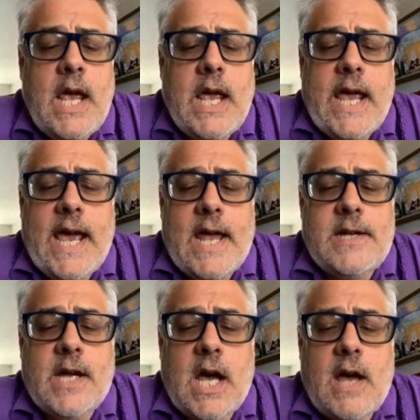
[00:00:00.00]

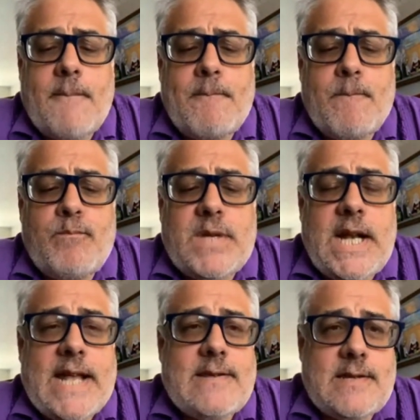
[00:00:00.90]
And
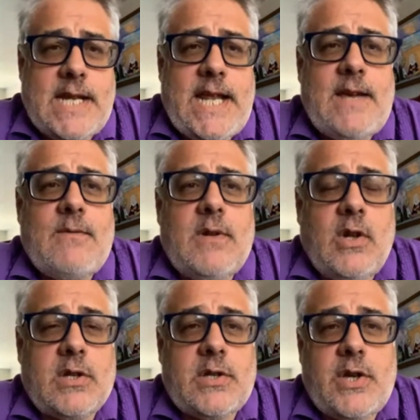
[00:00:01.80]
Donetsk City
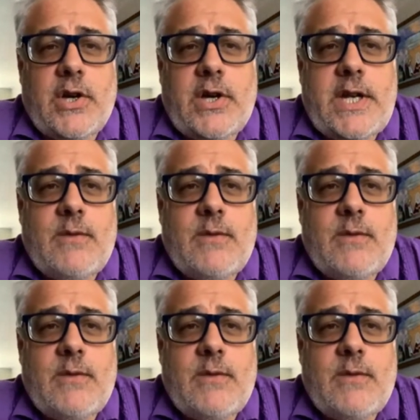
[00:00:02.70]
looked good.